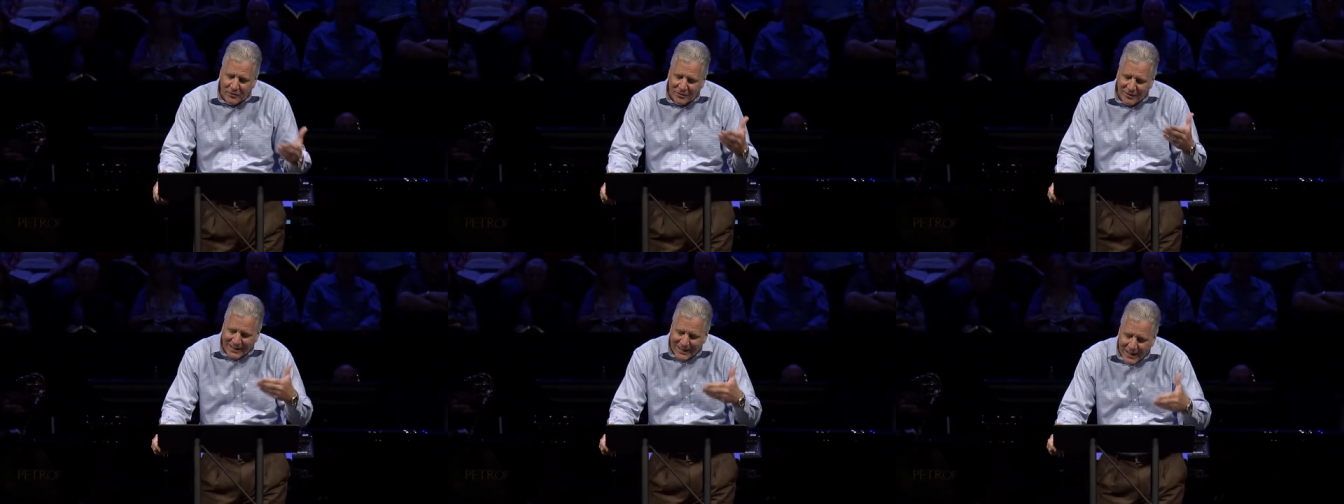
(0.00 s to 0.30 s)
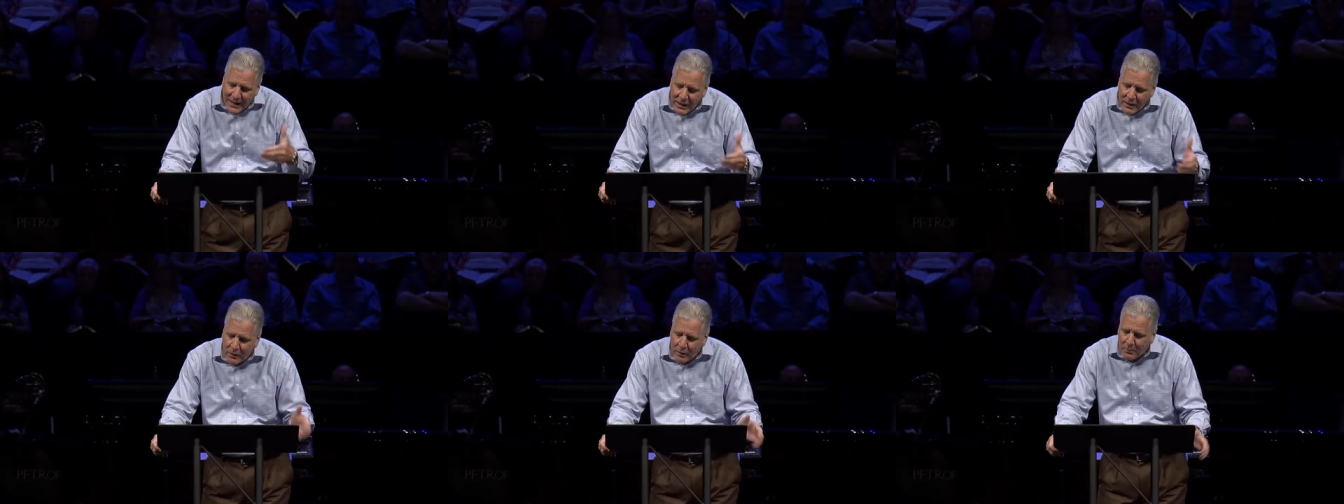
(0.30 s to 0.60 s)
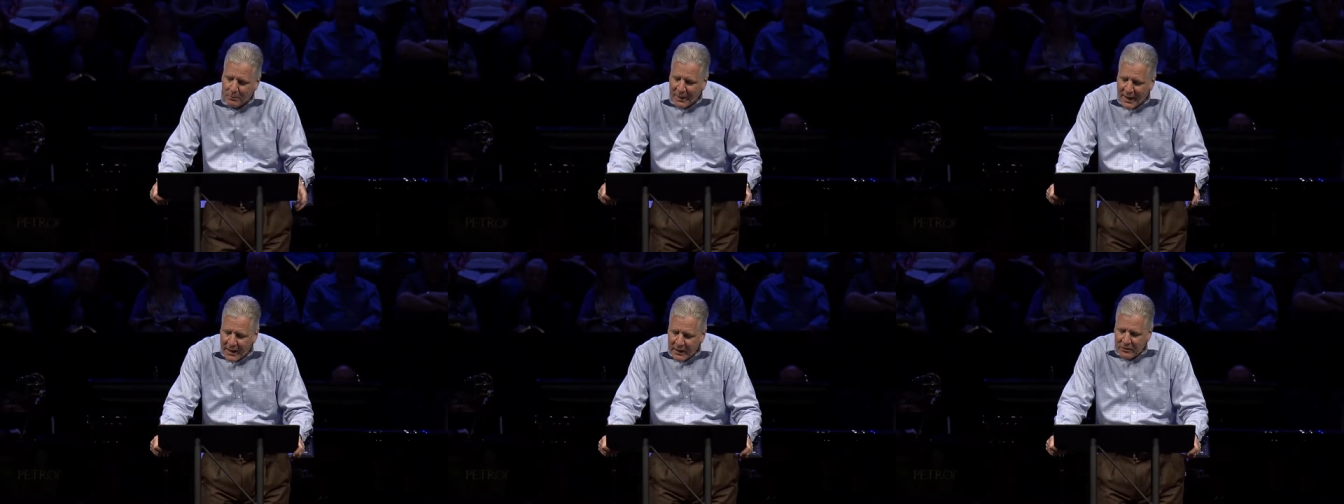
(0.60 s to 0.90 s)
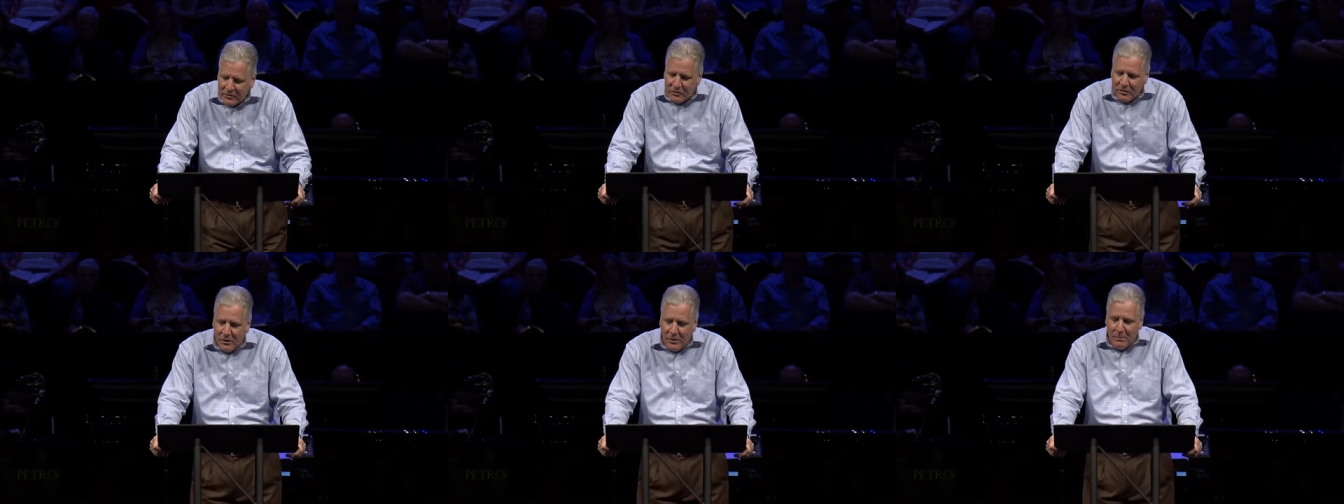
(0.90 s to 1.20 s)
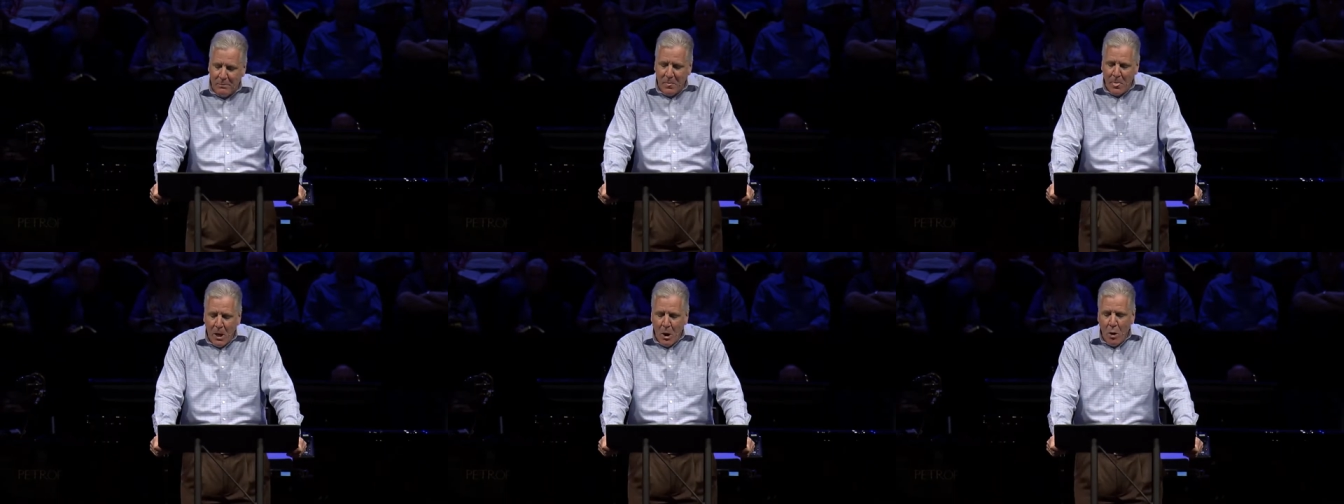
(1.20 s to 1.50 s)
the king could banish
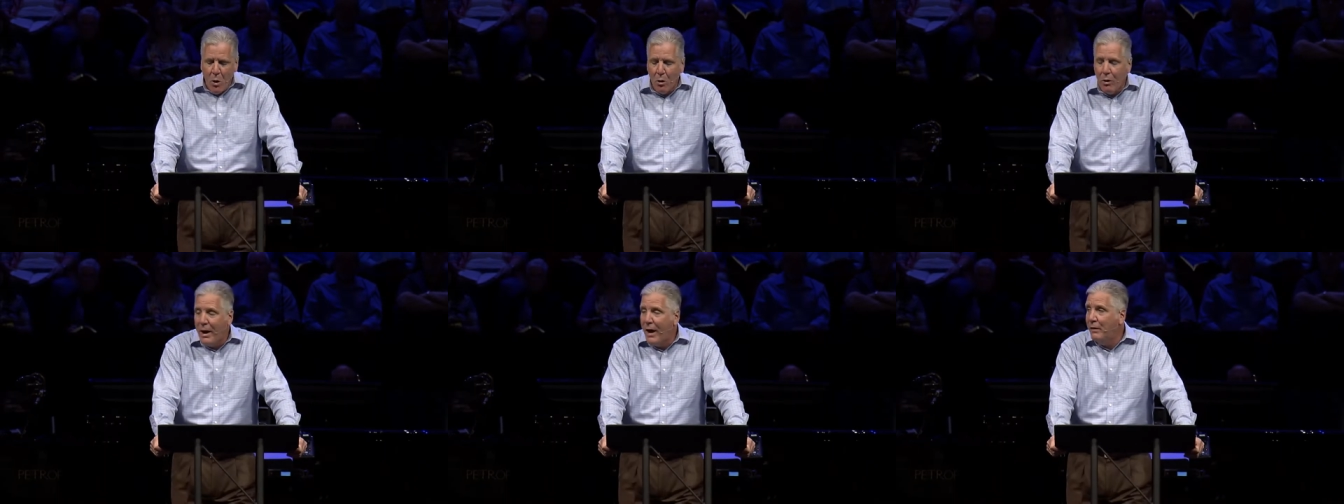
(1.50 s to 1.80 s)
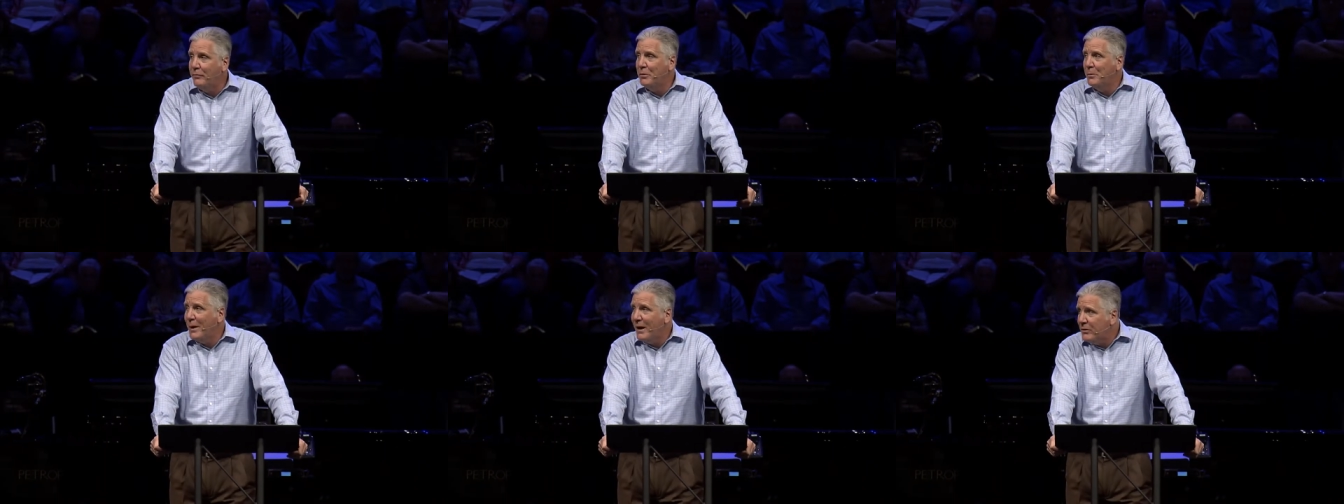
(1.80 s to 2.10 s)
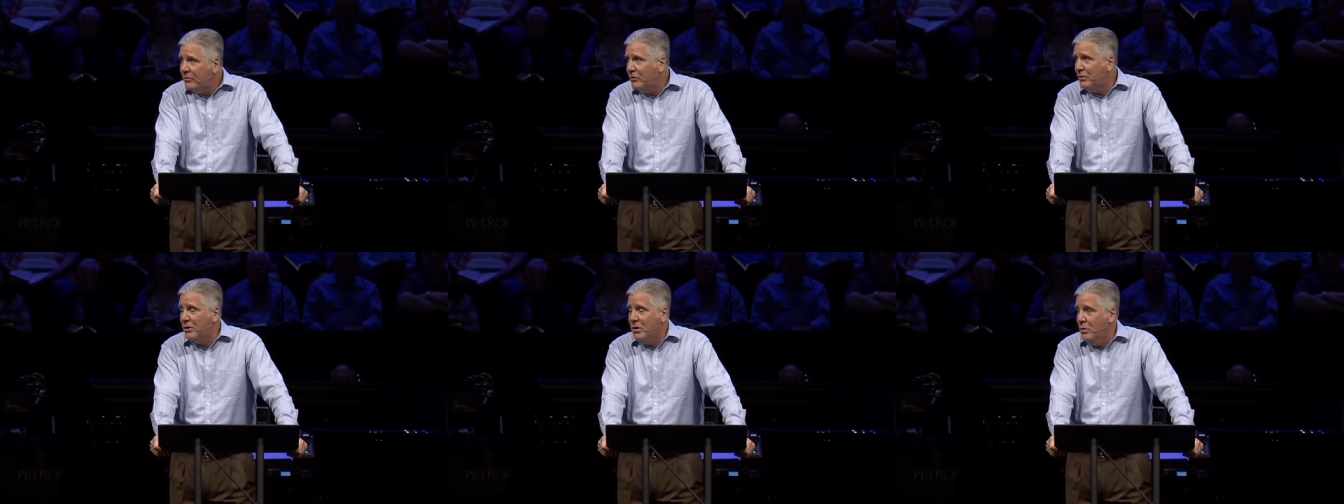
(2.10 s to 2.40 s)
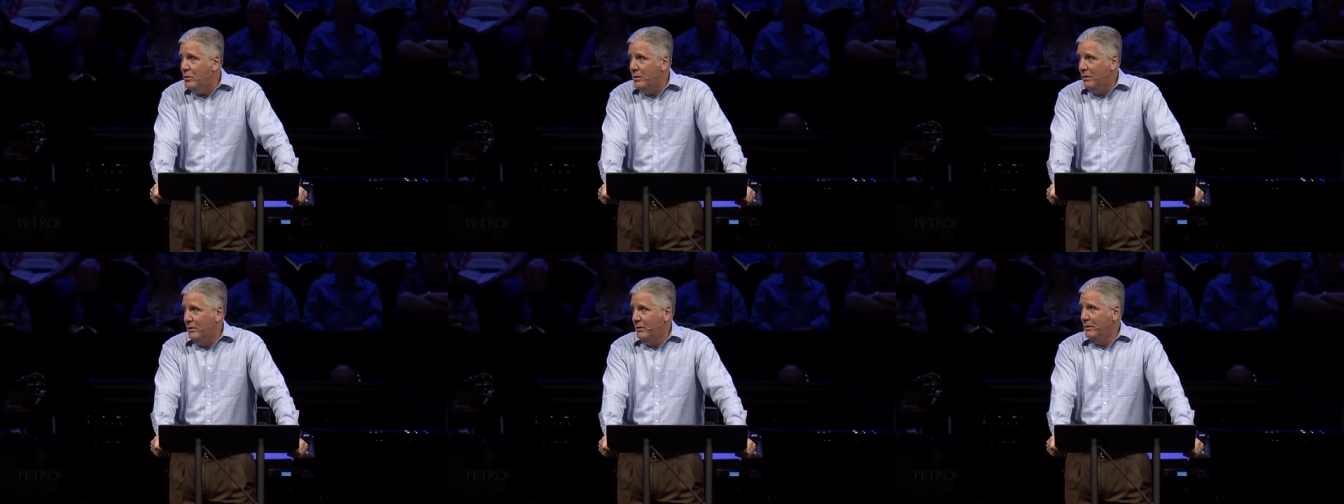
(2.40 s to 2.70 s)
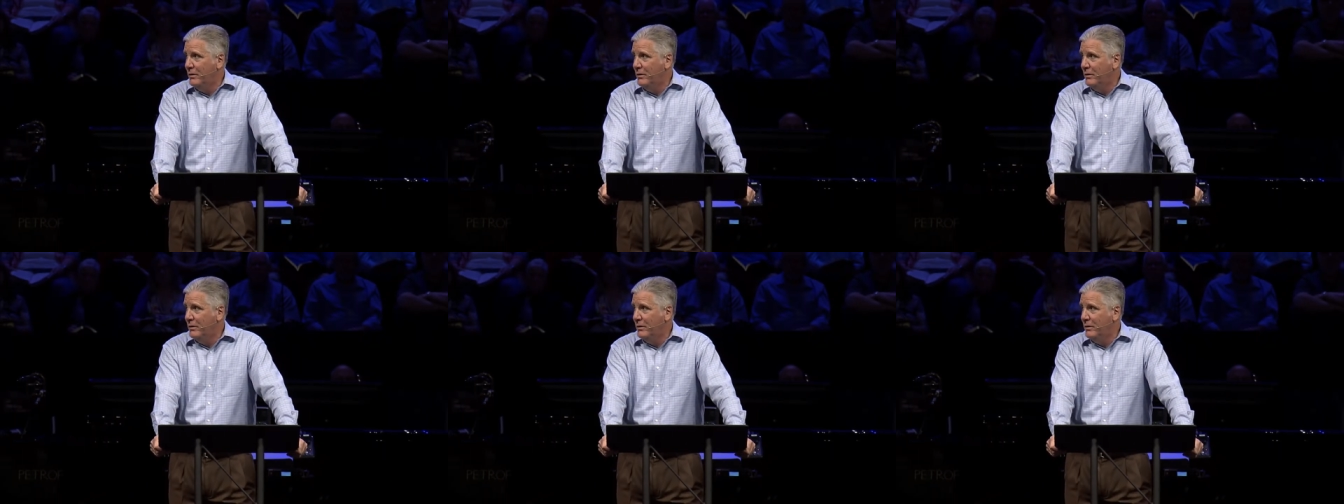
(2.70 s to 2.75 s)
him or have him executed.